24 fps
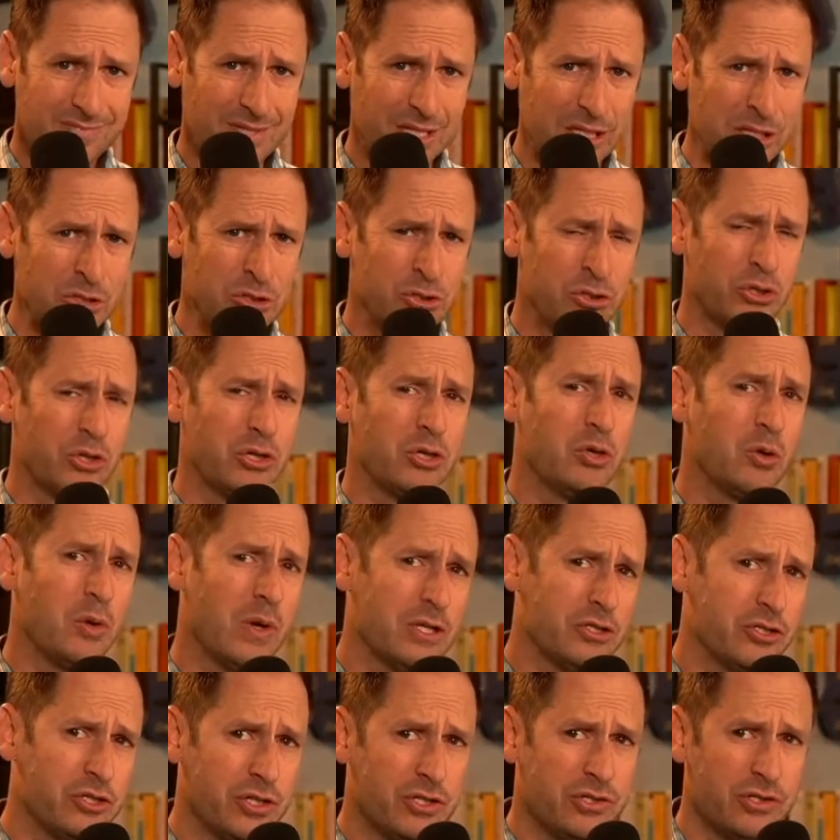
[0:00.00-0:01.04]
took
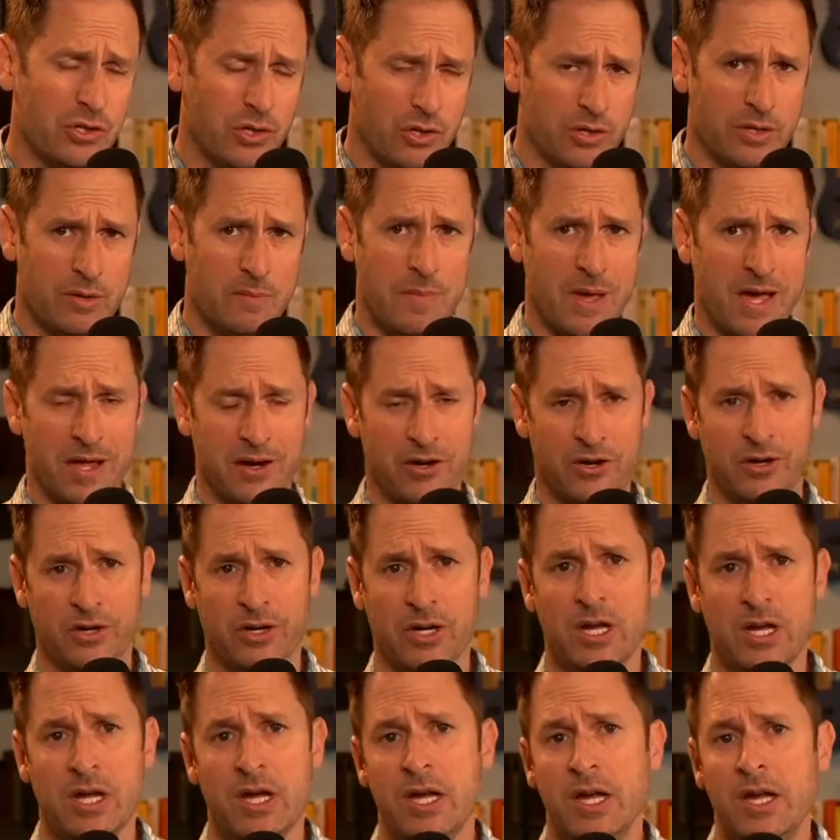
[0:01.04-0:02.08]
questions on the matter
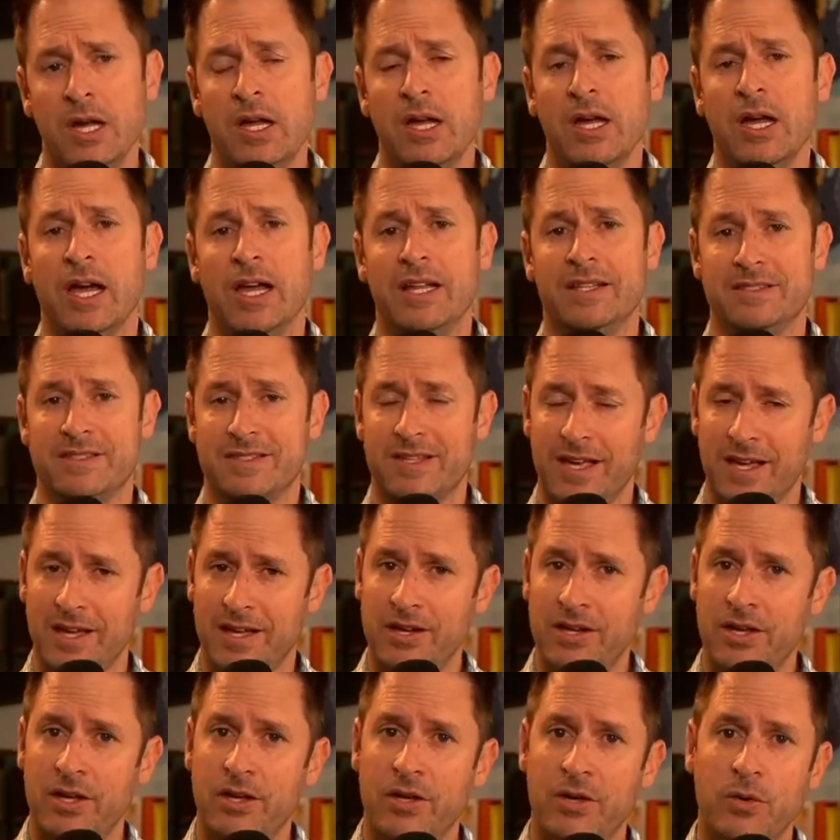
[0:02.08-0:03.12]
and said,